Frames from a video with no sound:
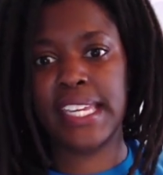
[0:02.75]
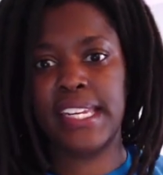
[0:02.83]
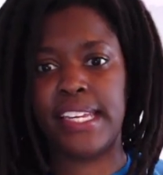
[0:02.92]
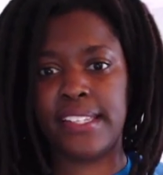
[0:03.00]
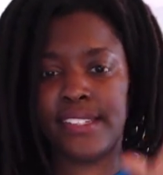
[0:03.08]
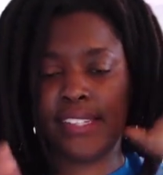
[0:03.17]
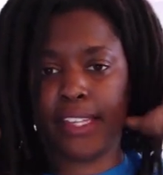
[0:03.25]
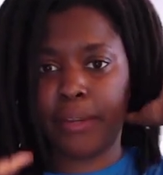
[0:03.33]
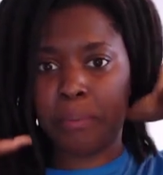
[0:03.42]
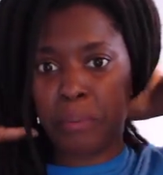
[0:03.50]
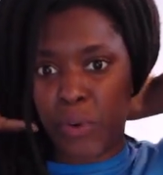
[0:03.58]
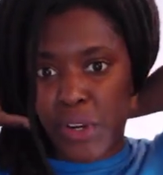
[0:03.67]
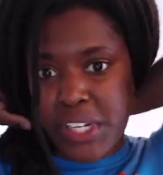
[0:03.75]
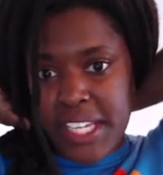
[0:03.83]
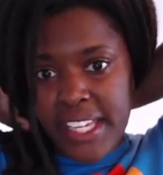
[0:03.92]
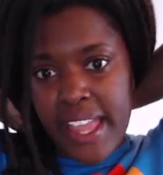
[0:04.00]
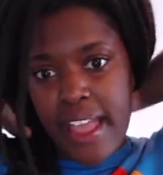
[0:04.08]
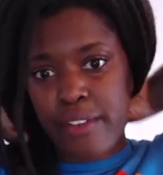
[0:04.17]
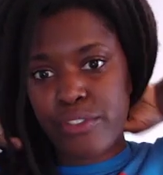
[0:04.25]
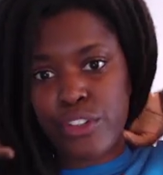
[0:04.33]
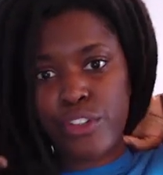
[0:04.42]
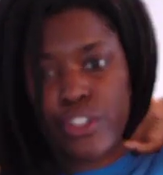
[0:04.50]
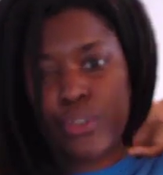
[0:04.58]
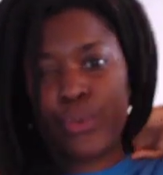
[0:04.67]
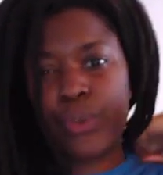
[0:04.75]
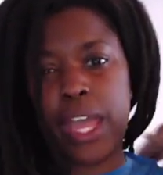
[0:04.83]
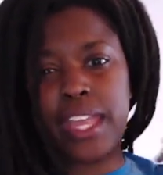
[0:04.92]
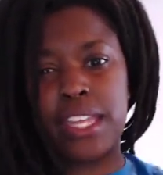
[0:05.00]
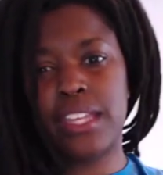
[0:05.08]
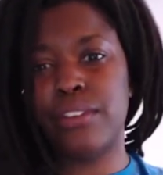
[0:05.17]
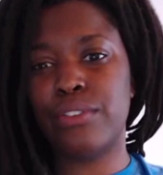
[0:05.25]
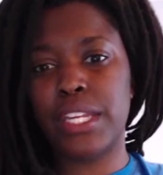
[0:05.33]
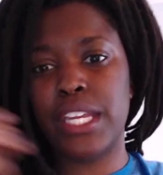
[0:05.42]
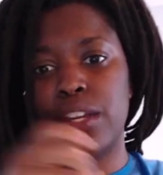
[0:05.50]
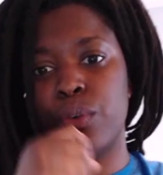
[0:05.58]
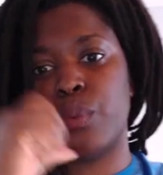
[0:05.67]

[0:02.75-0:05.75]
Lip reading: an excellent morning, afternoon, night, evening,